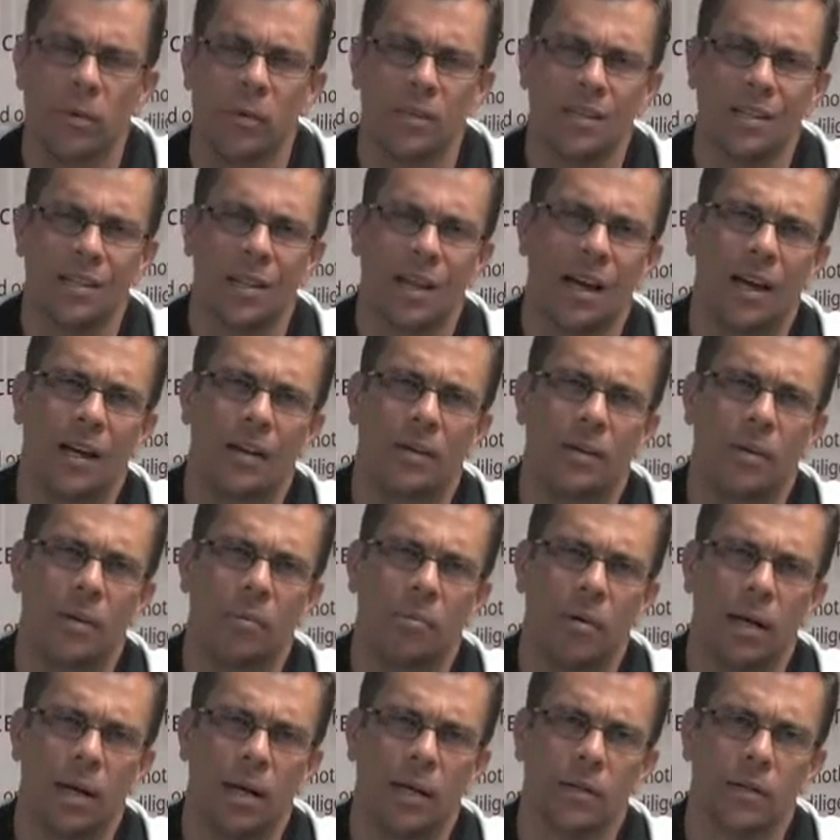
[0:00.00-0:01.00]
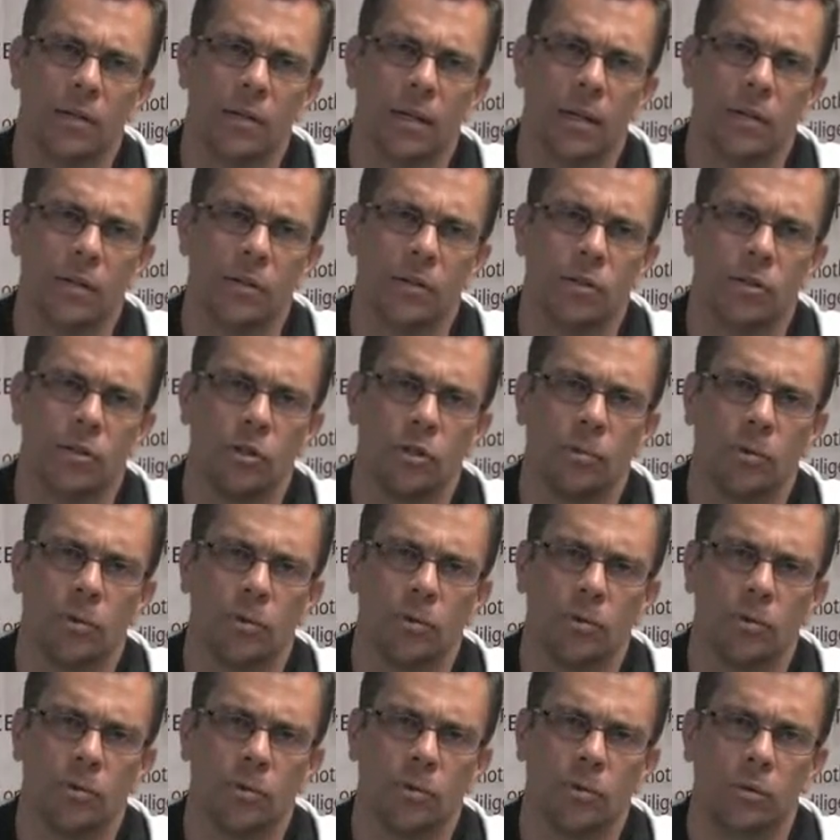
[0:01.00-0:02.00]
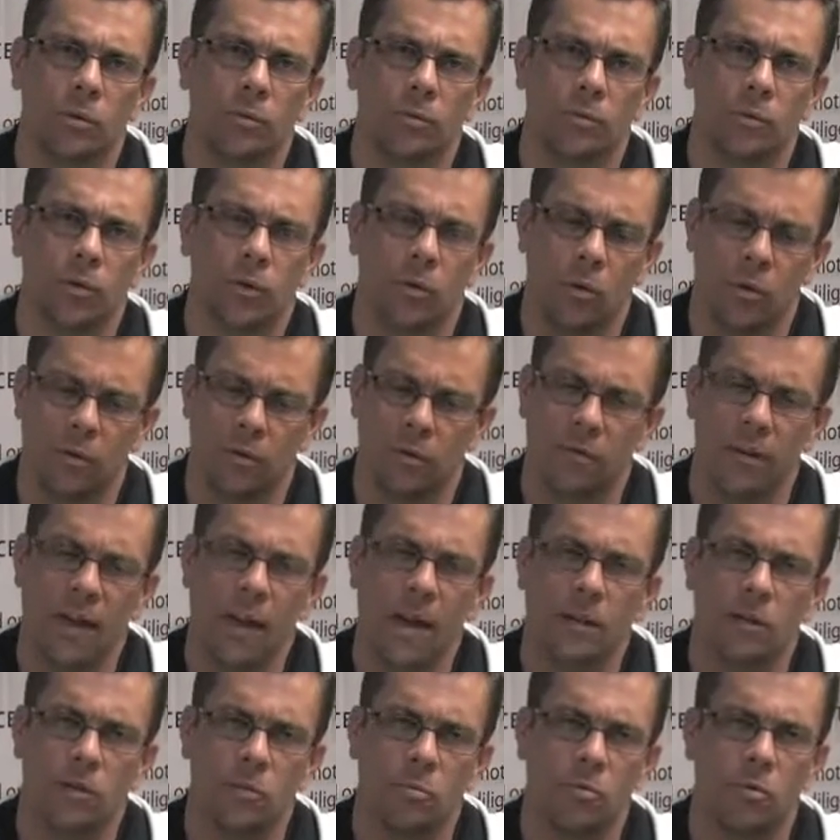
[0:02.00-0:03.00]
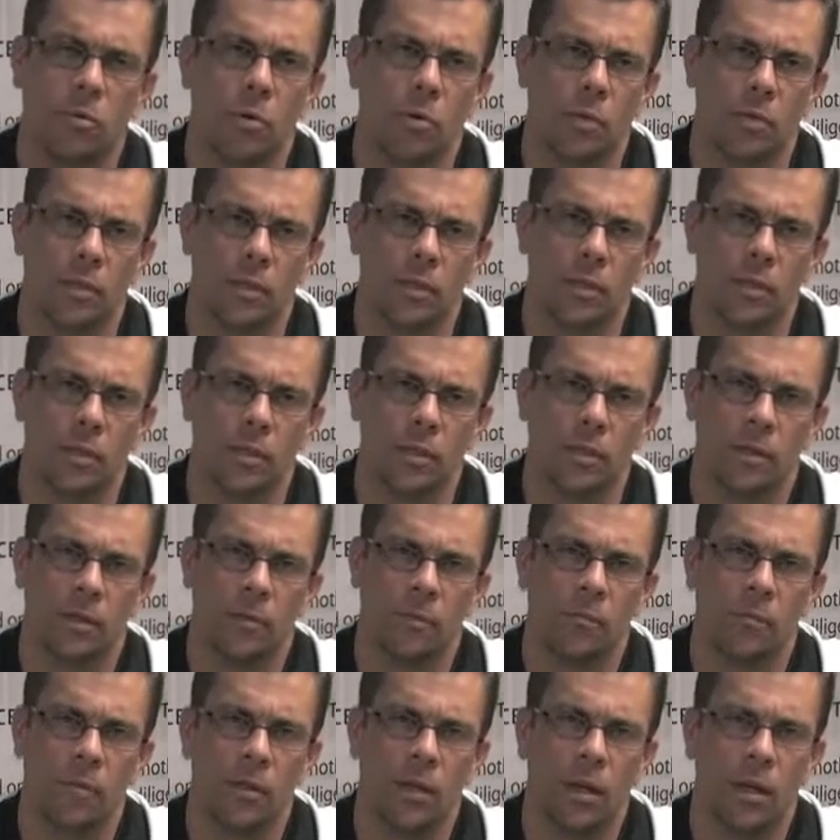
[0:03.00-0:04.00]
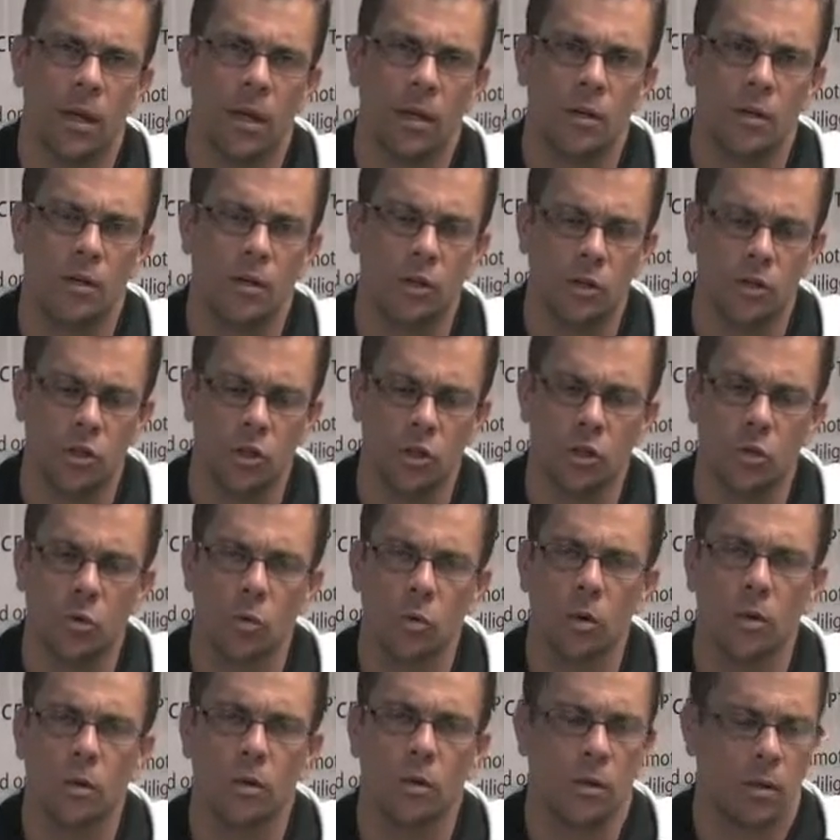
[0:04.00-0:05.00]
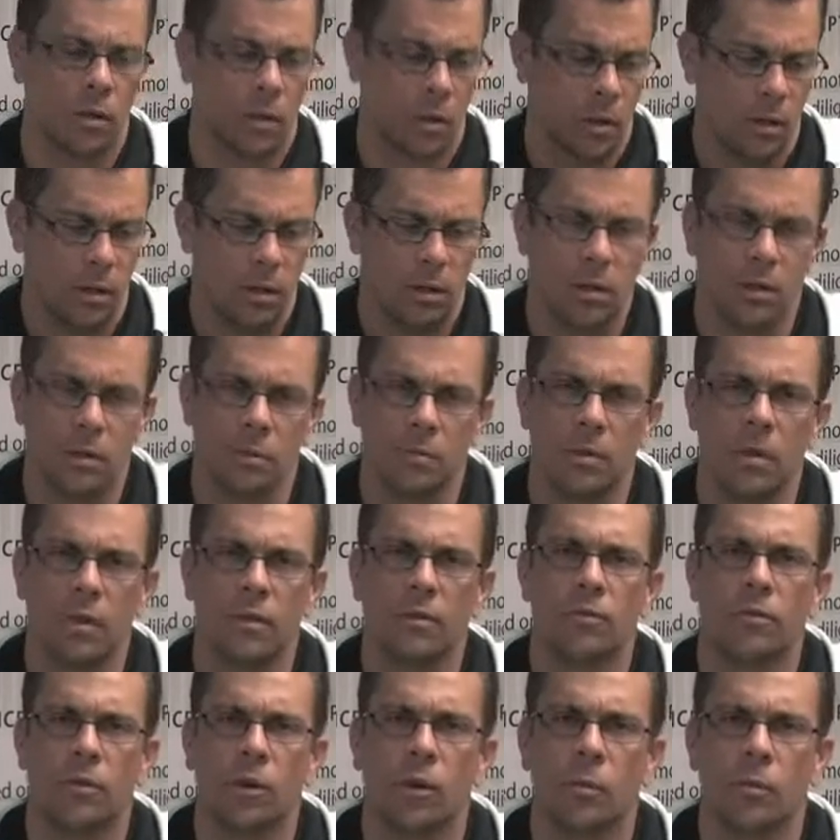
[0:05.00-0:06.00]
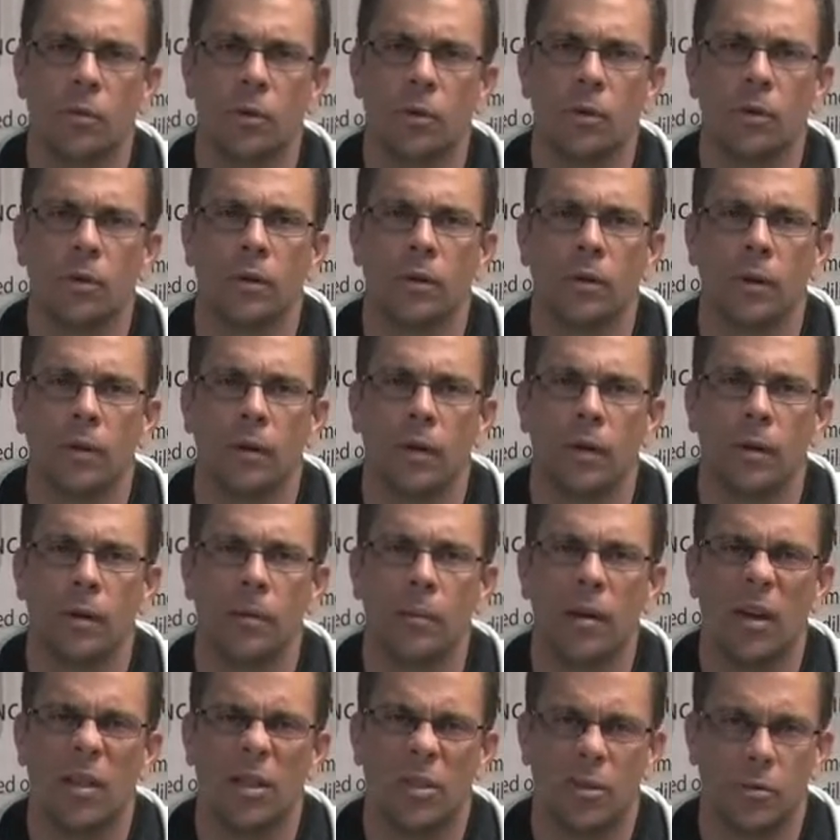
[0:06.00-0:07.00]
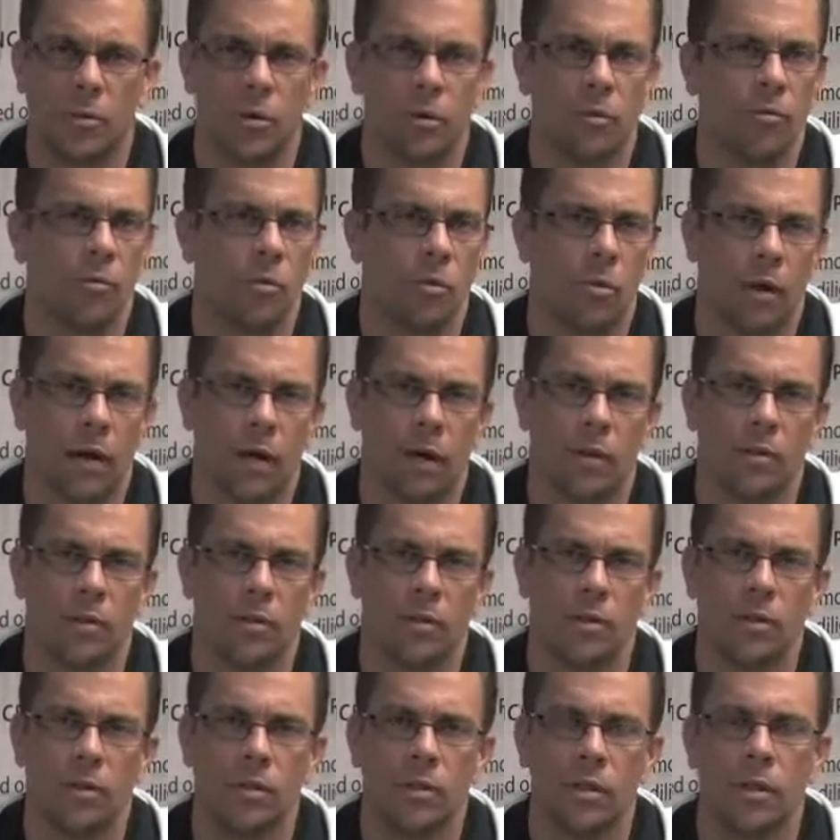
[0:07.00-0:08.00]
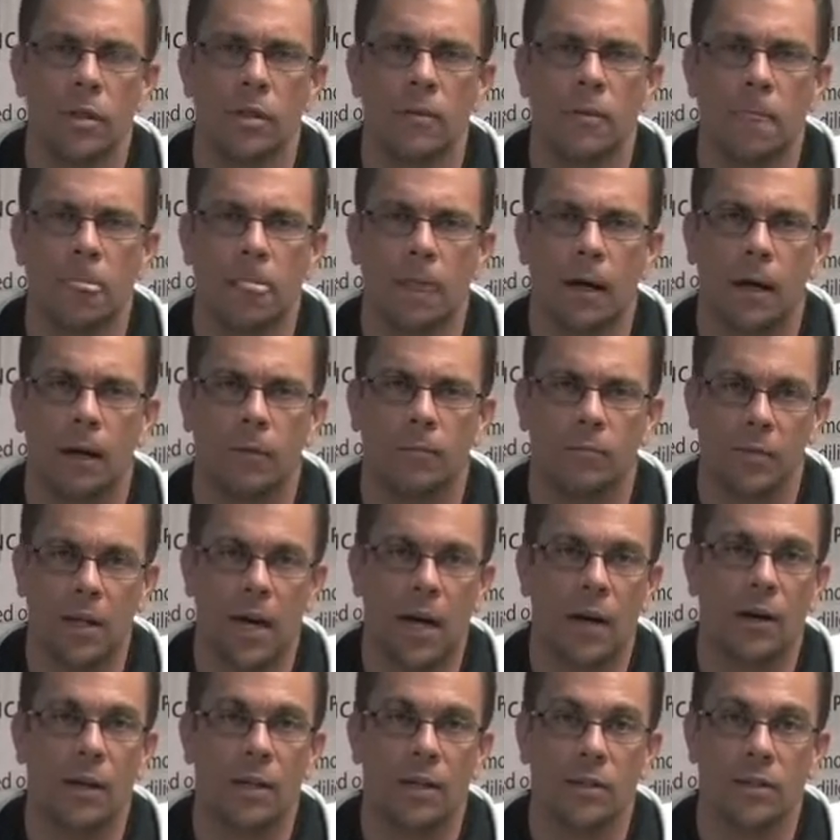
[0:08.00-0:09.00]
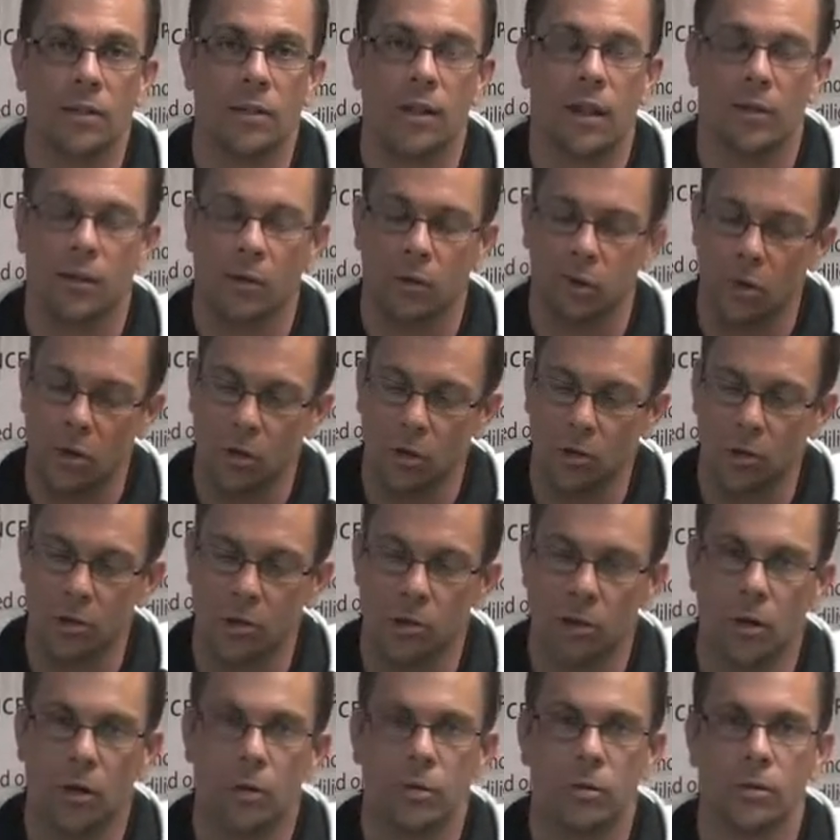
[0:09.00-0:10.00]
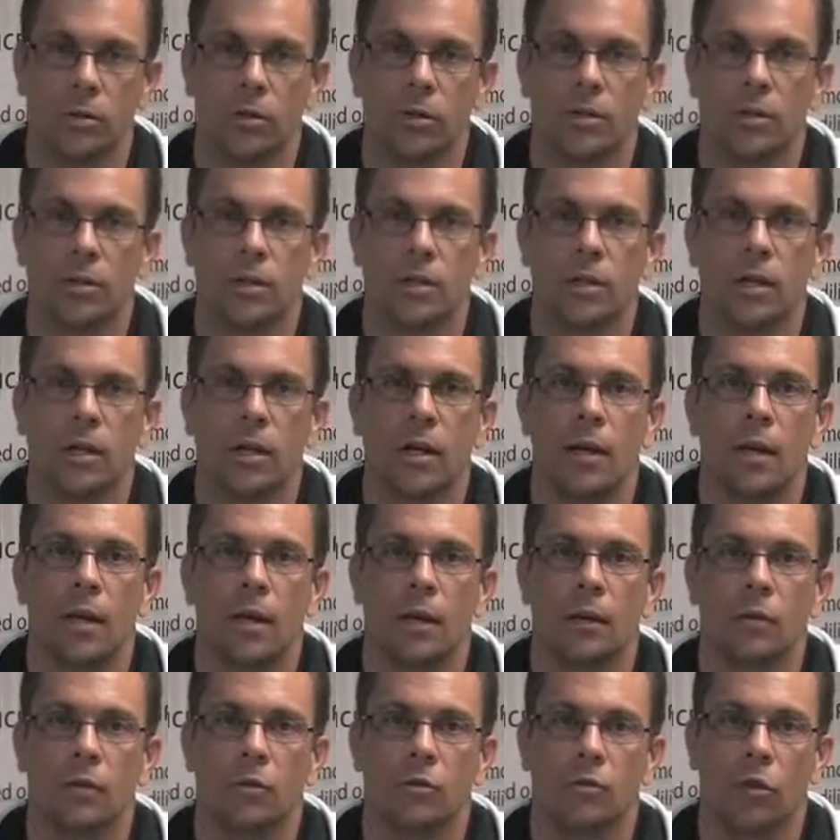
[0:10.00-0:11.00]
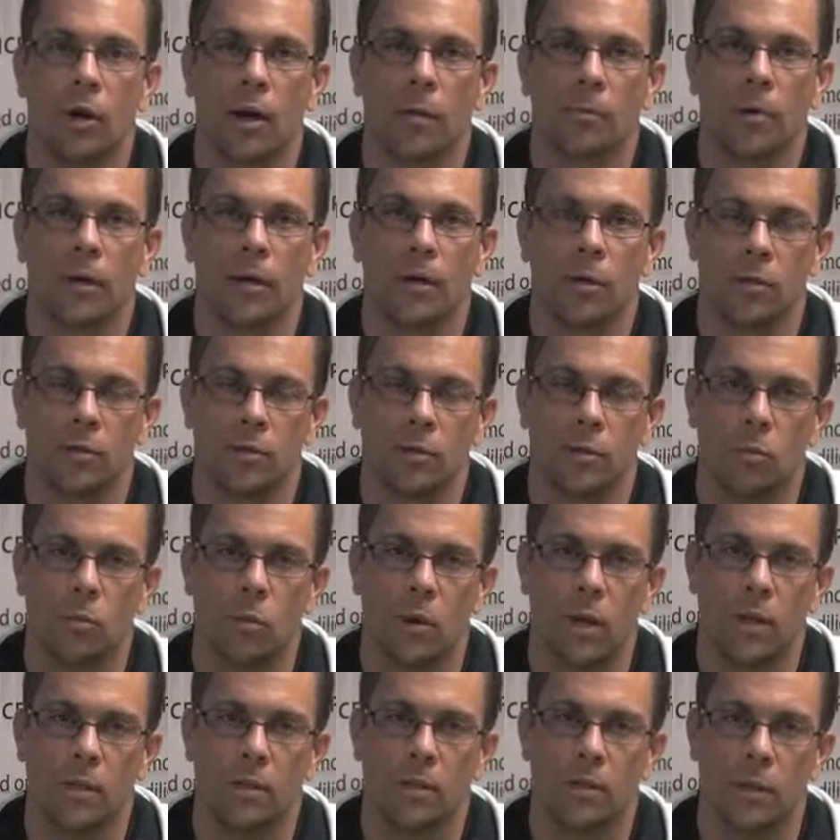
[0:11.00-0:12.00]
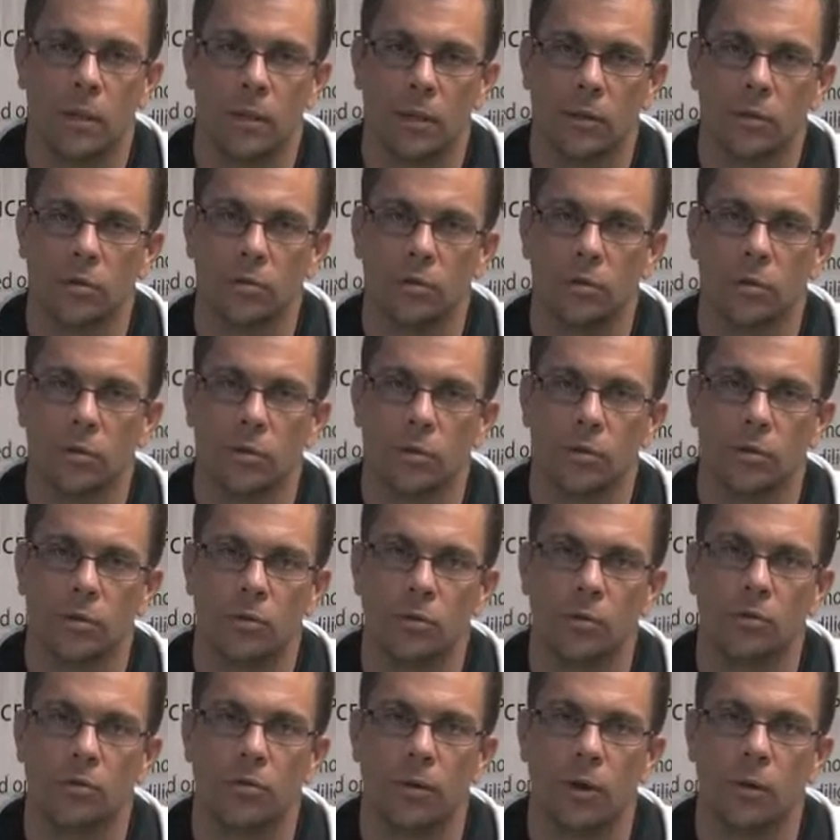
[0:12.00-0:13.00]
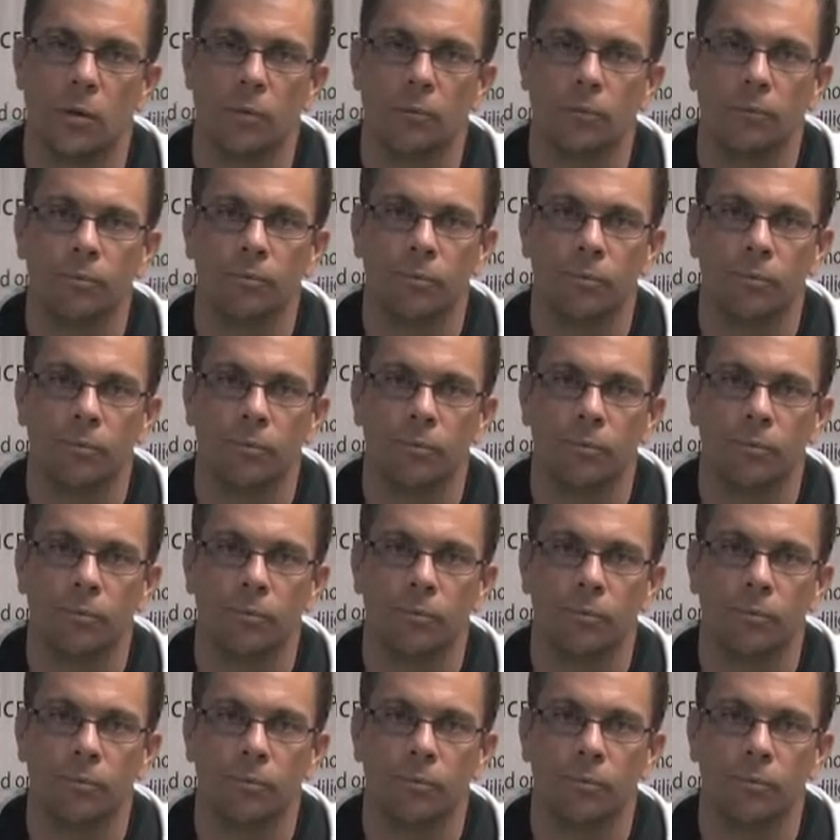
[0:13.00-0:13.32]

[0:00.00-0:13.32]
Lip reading: the slide on the back side of the turbo tool where the vacuum port is, and you can squirt some defoamer, about 3 or 4 ounces, down into that. That'll coat your hoses and drop that into the waste tank to reduce the foam.